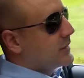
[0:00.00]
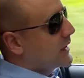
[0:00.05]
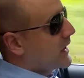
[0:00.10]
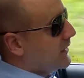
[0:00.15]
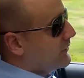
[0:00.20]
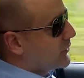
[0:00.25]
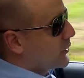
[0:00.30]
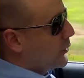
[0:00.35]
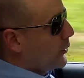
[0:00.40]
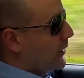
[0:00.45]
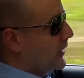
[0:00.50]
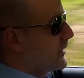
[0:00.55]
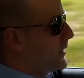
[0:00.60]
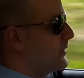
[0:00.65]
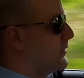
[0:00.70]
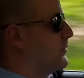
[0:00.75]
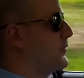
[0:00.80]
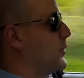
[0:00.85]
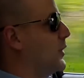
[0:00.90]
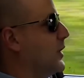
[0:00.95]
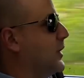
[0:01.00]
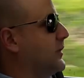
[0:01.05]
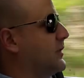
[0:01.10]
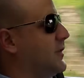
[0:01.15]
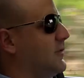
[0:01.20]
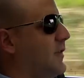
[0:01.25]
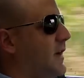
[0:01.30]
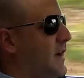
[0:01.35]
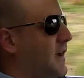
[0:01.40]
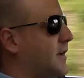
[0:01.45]
Kevin Gordon for
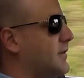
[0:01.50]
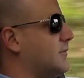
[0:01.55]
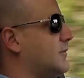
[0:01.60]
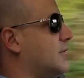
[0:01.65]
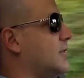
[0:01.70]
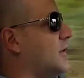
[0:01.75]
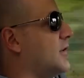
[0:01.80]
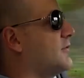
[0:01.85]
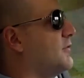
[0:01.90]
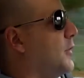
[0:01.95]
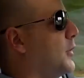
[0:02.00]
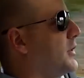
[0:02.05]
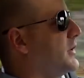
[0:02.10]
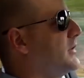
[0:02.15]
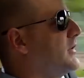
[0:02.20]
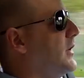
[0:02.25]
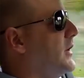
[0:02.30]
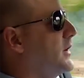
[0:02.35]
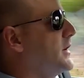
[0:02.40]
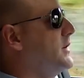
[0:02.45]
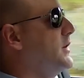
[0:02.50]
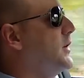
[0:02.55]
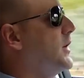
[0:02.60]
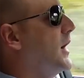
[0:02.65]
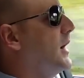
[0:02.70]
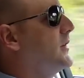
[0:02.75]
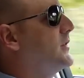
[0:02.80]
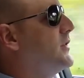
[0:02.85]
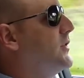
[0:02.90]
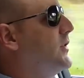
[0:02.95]
Autosavant. Look forward to talking to you
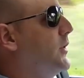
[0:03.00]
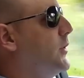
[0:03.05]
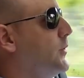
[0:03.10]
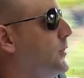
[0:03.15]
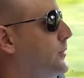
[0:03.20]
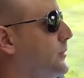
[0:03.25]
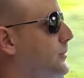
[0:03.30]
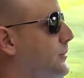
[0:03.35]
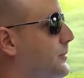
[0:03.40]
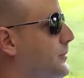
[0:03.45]
guys soon.